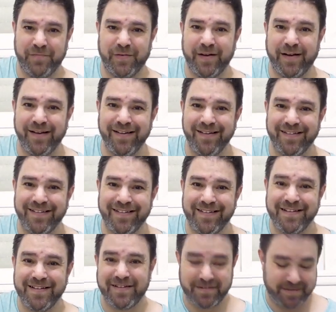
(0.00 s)
Okay?
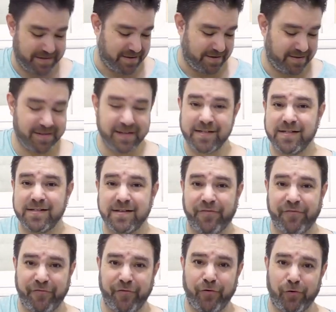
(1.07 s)
This is a
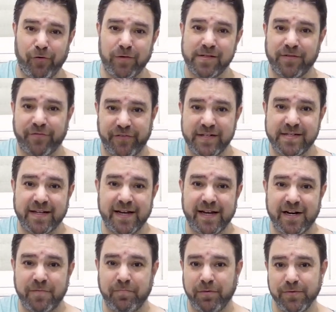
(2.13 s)
full,
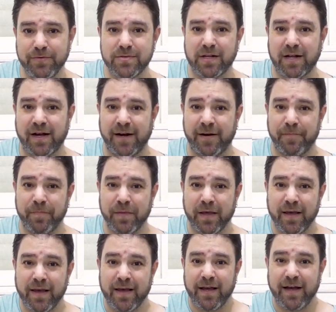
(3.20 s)
sophisticated blues line.
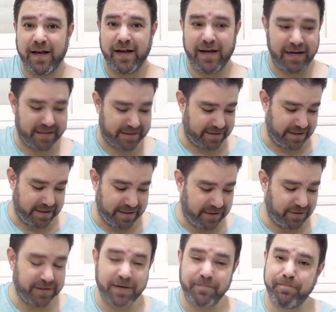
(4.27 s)
It
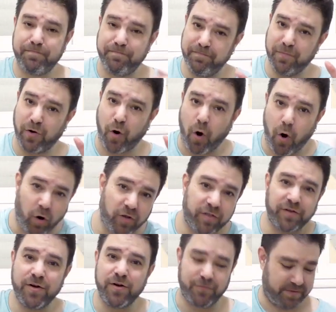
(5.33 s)
included all
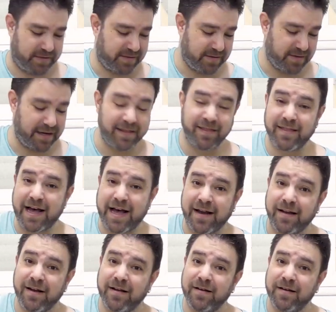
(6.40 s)
the notes in that